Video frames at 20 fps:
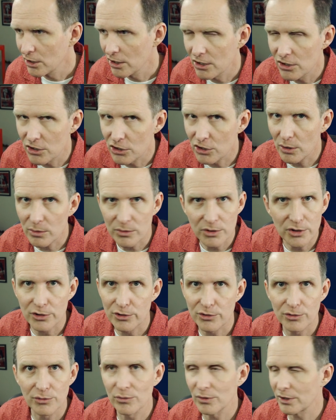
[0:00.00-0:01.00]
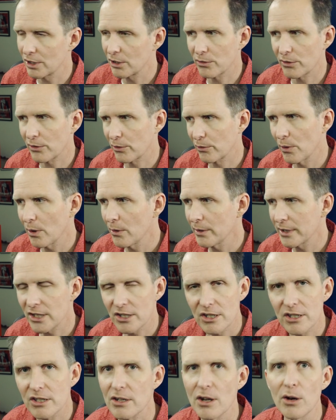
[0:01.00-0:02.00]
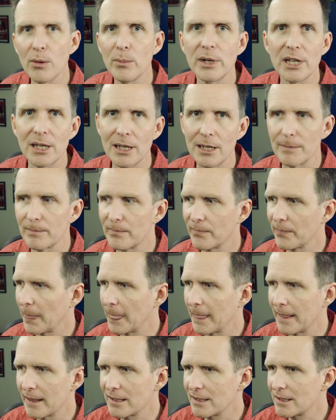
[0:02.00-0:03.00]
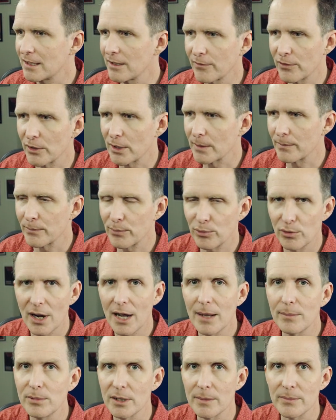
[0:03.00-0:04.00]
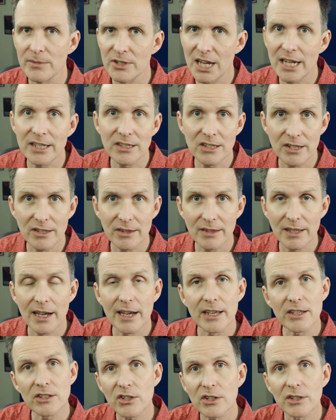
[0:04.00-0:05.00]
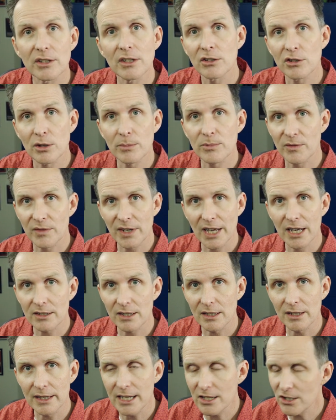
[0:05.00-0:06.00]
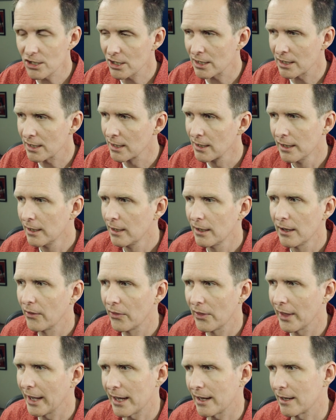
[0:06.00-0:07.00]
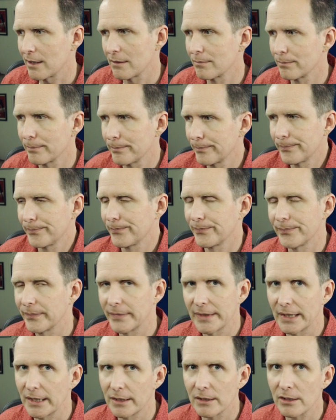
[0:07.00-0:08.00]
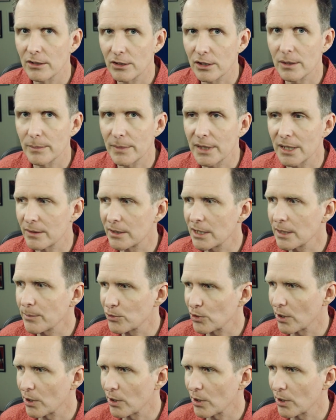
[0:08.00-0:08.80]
So you're throwing so many different problems at Synthize in terms of calculation that you're gonna be in deep